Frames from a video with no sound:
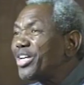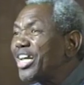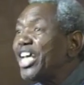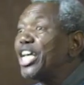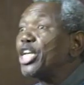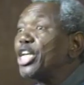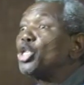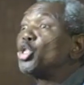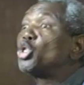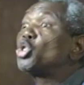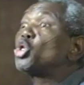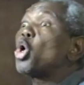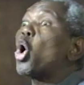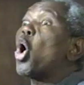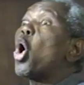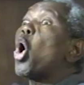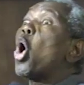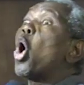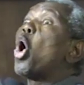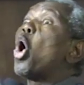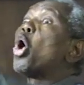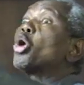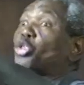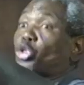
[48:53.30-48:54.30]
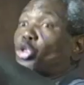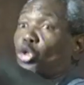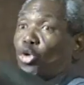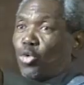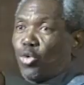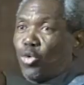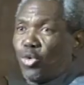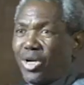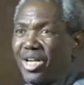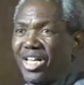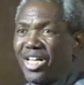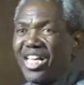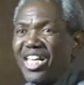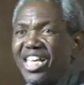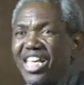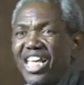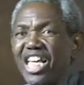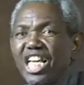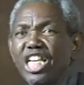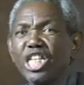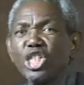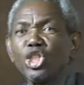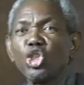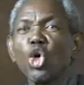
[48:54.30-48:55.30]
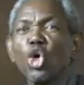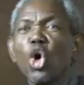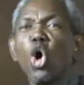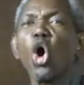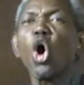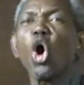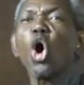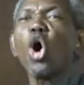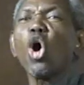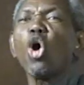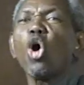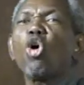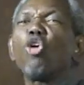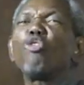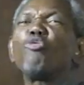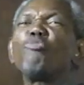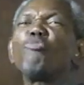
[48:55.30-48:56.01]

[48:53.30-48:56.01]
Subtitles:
a door to, a door of